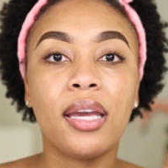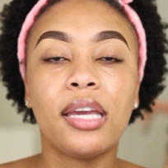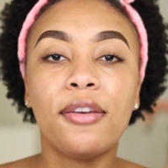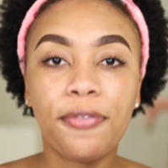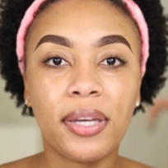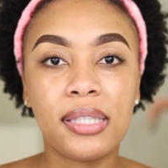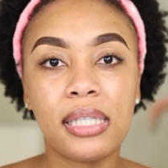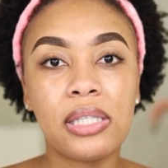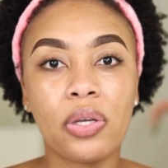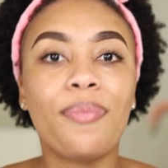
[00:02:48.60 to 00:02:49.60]
if it
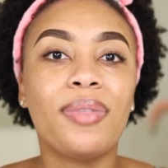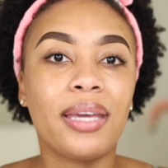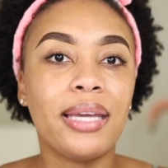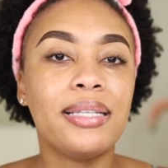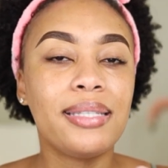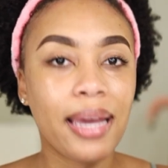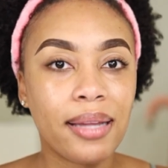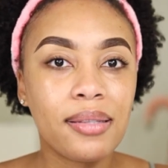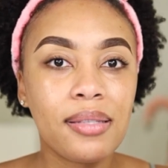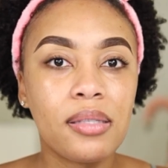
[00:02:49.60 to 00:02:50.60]
is something
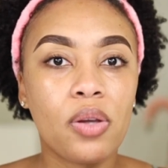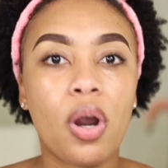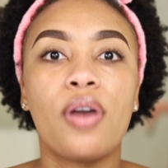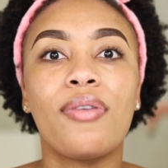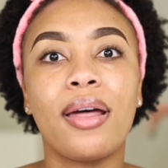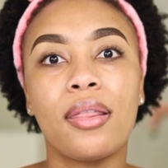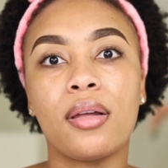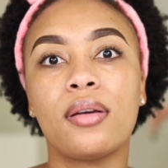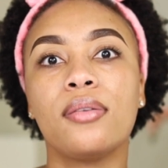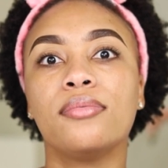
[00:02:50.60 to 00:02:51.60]
intense or
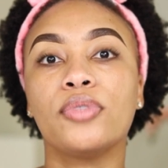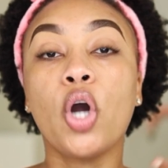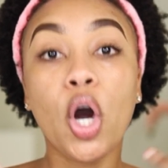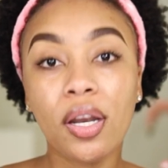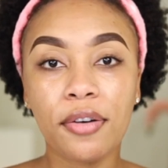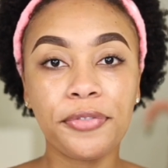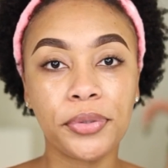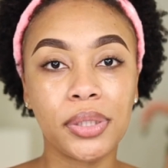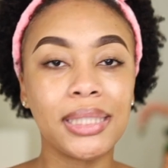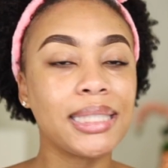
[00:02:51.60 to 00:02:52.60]
rather
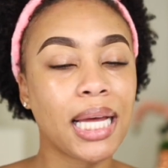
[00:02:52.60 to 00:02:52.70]
colorful.